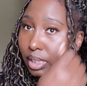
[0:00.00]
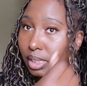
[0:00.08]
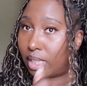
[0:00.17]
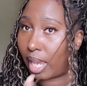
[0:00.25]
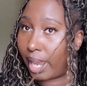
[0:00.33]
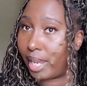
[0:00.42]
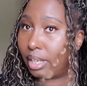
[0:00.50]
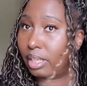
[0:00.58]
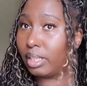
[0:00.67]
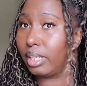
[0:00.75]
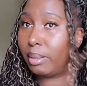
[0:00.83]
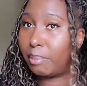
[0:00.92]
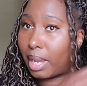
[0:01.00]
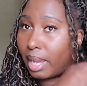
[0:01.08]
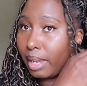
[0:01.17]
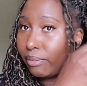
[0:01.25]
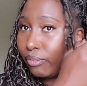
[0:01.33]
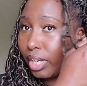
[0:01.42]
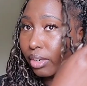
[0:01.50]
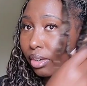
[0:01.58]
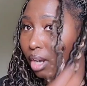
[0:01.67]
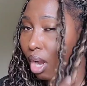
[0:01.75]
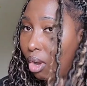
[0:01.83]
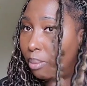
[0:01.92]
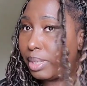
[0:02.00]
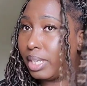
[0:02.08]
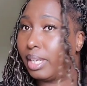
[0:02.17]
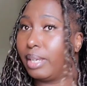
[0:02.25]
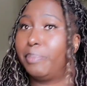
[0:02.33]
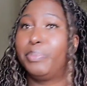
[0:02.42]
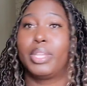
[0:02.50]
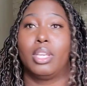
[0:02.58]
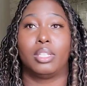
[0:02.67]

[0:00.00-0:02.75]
detangle it by finger combing it,